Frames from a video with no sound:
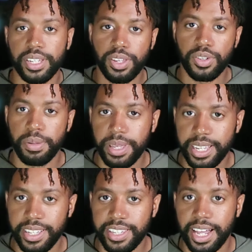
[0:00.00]
the social
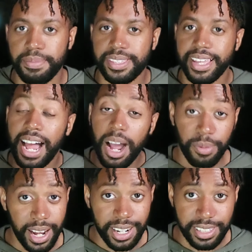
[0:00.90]
media types that I
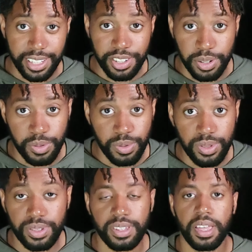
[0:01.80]
would actually
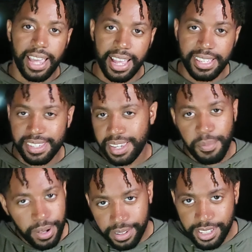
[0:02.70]
choose and
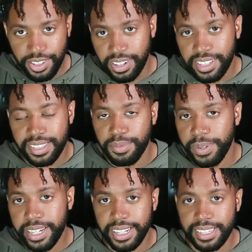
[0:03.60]
somewhat of the strengths and
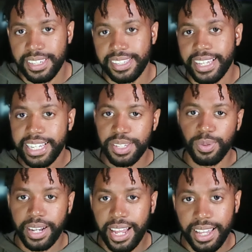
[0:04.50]
weaknesses that each
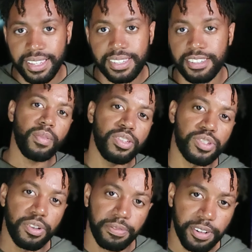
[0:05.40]
one has.
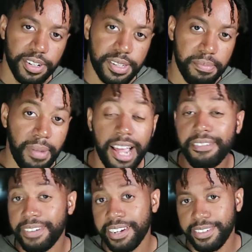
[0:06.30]
So first, my
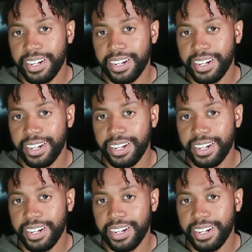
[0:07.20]
favorite